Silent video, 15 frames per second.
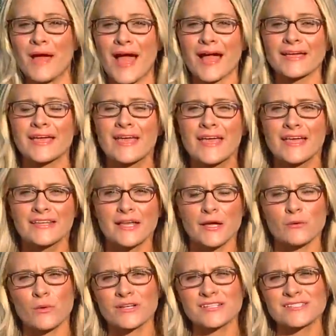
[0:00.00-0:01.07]
back.
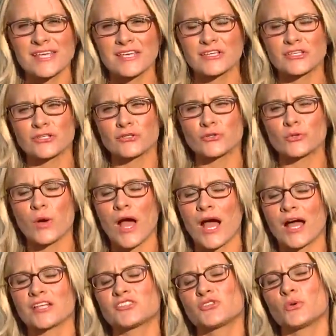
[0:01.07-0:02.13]
Now I want to take you
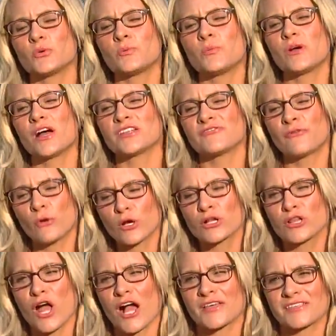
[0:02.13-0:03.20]
uh, to 4
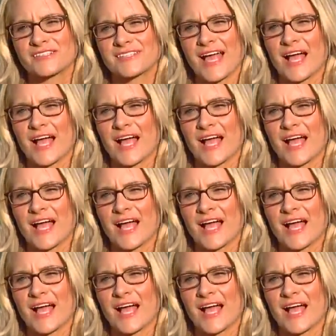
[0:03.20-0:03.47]
o'clock this